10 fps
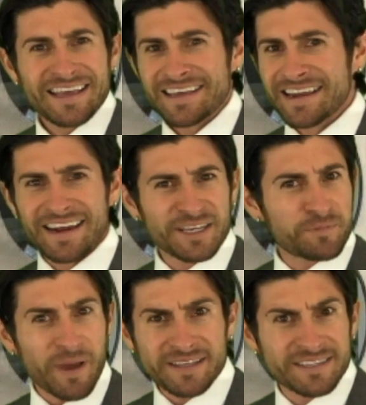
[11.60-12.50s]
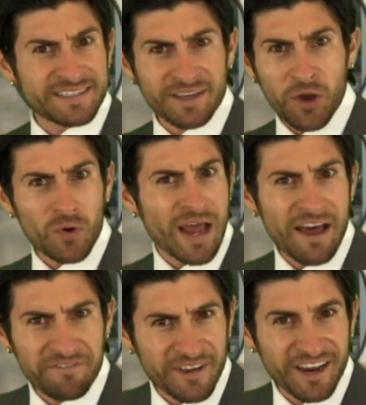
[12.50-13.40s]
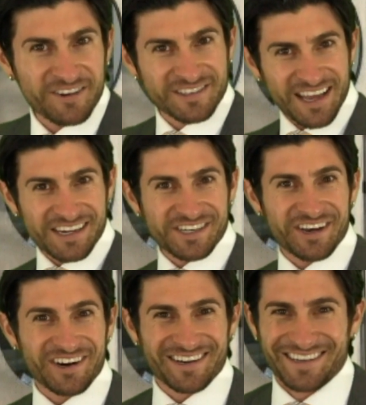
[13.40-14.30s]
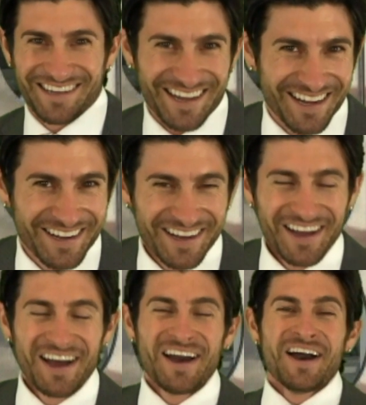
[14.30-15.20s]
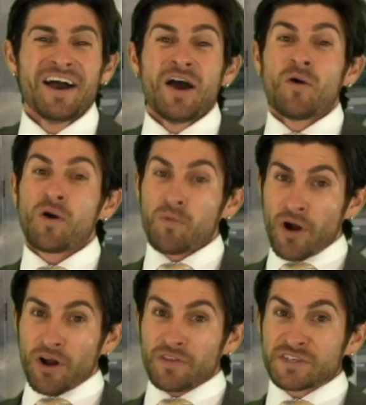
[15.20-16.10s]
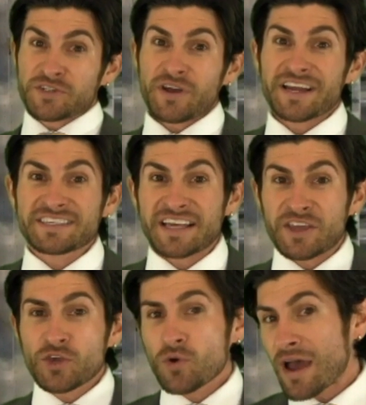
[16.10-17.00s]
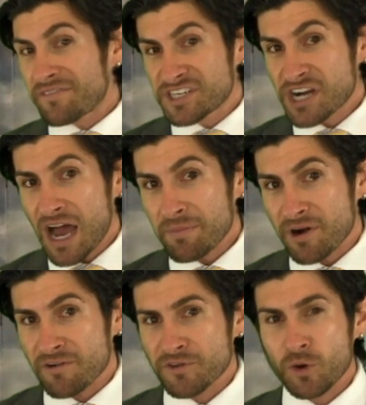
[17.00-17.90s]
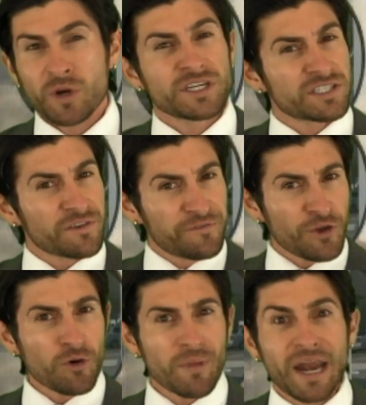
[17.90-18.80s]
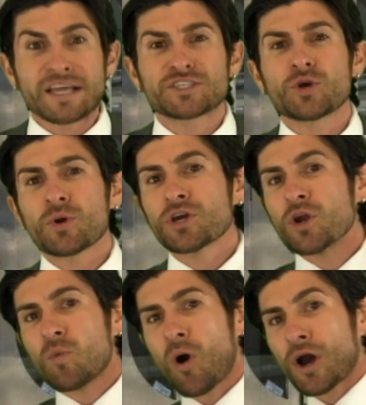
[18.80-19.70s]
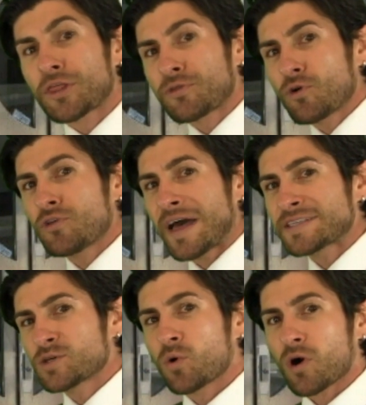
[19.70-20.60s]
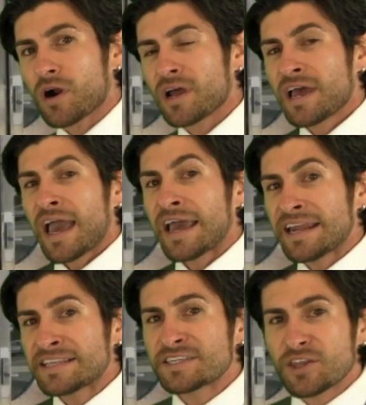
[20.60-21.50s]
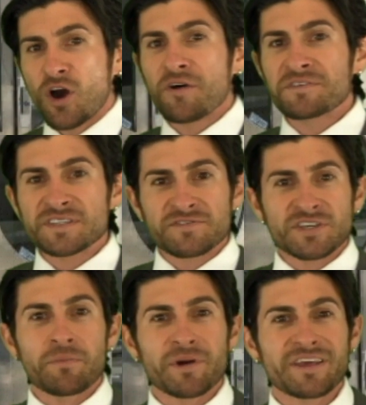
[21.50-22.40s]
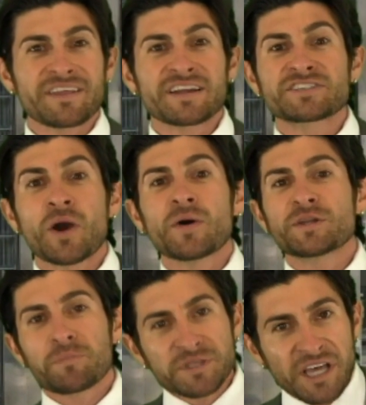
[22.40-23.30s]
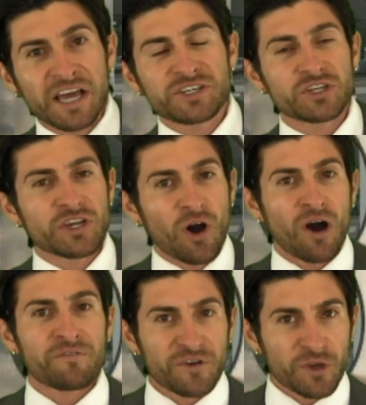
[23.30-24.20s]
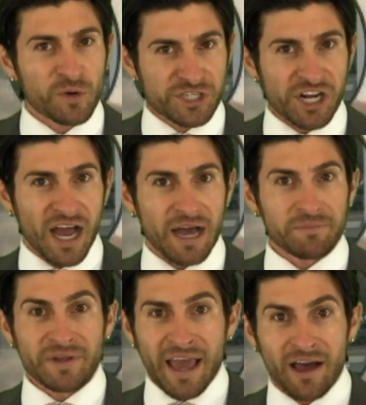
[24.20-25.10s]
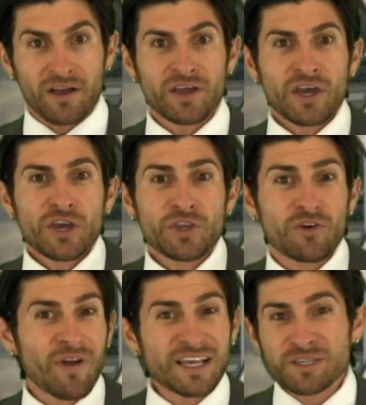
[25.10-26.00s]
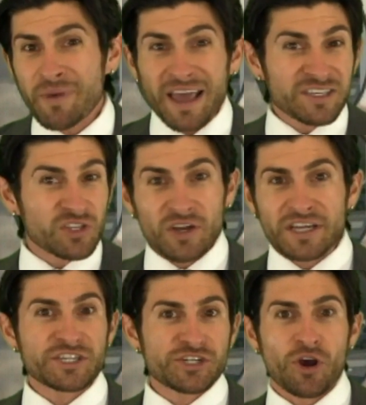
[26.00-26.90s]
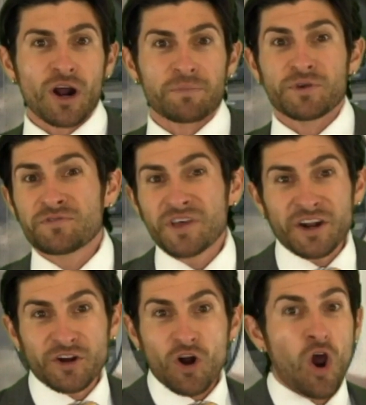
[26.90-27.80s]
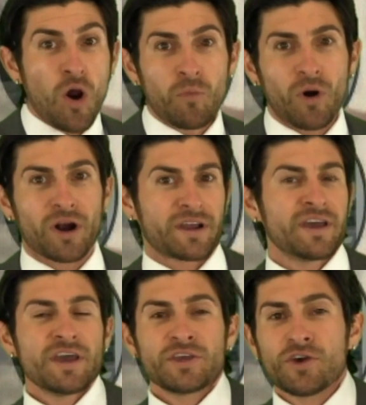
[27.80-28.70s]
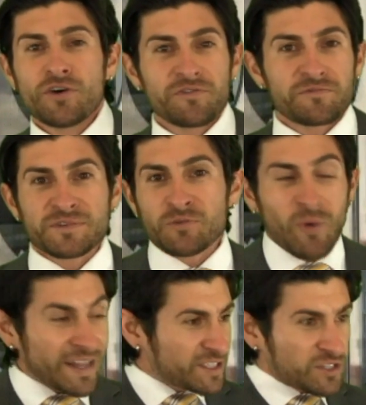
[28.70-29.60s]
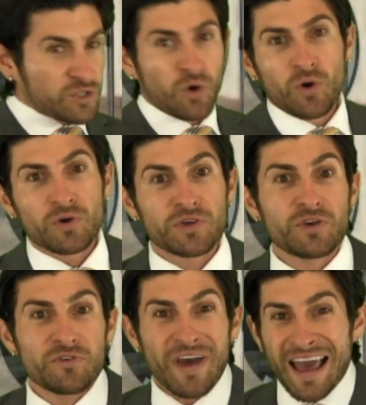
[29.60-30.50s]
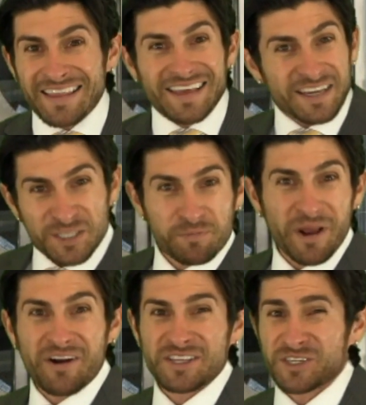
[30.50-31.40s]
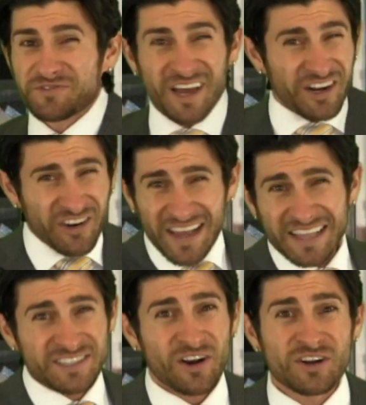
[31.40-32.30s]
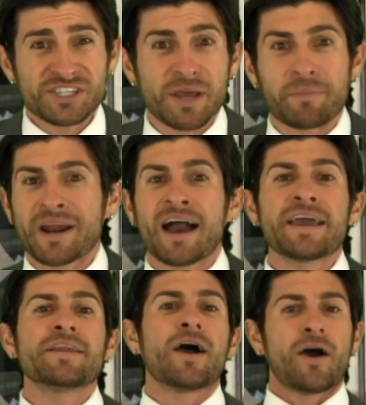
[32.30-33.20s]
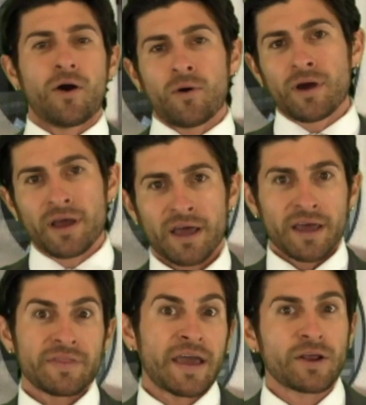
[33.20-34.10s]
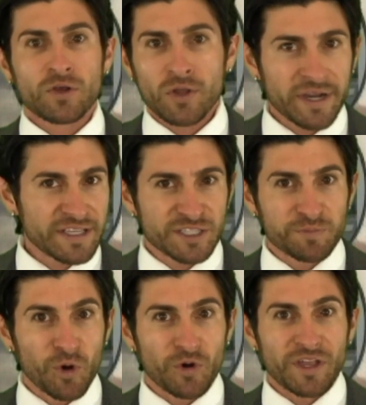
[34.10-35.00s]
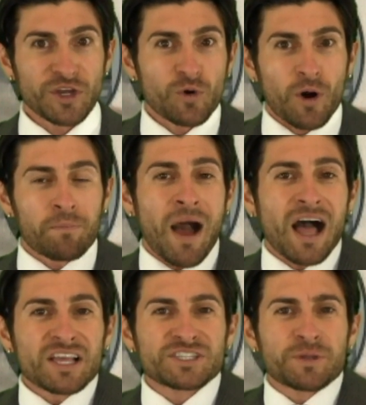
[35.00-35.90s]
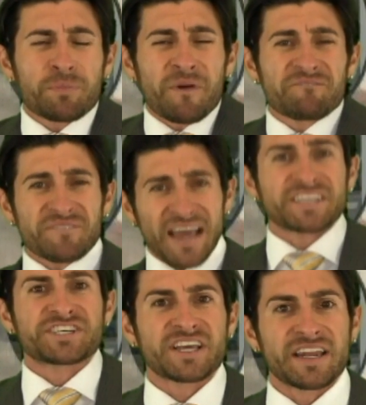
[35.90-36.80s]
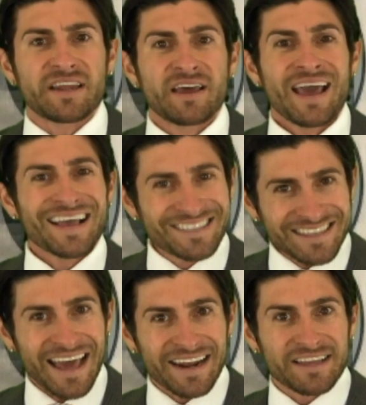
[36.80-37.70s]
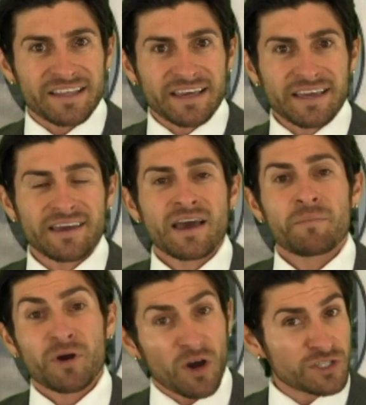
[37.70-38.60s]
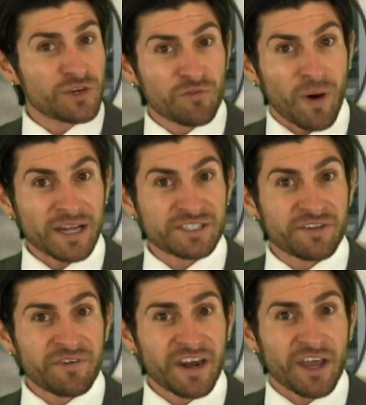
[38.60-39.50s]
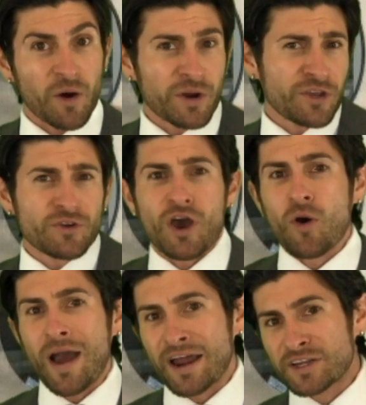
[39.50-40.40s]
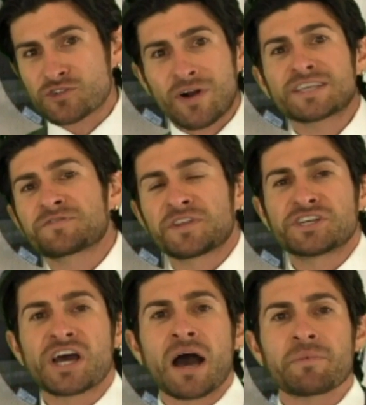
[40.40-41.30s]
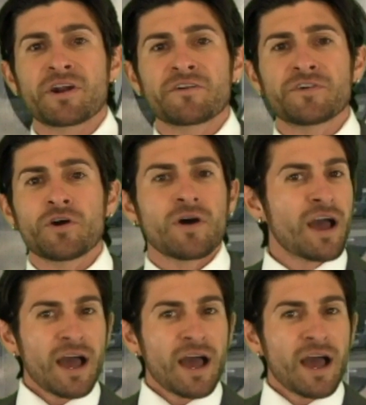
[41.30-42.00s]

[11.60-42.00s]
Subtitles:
You didn't expect to see old Alpha here, did you? Well, word on the street is that you have a job interview. In just a few minutes, you are going to walk through that door and into the office of somebody that is going to potentially offer you a job. Now, your resume is looking sharp. You've done your homework. You went to school. You've had the experience. You've done your internship. And I know that you're looking smooth and you are polished to perfection aesthetically because you've watched the video and you know how to dress for the job interview.